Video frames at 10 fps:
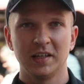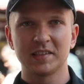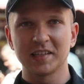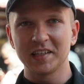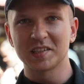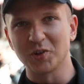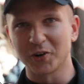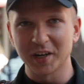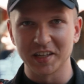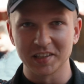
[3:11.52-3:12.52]
It's a
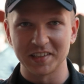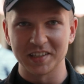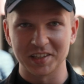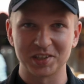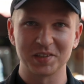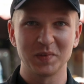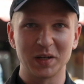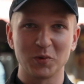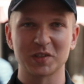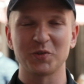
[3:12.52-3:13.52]
historical dish that
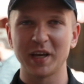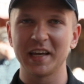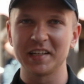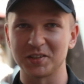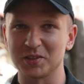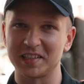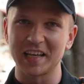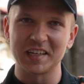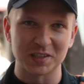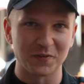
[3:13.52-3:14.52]
was created to
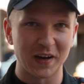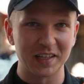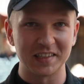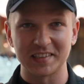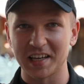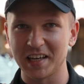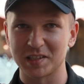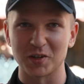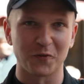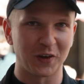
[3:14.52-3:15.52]
satisfy the
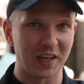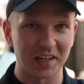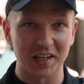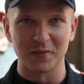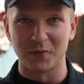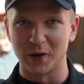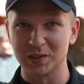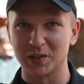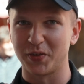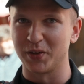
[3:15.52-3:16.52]
taste of King
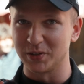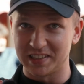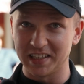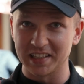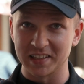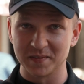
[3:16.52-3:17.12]
Alfonso XIII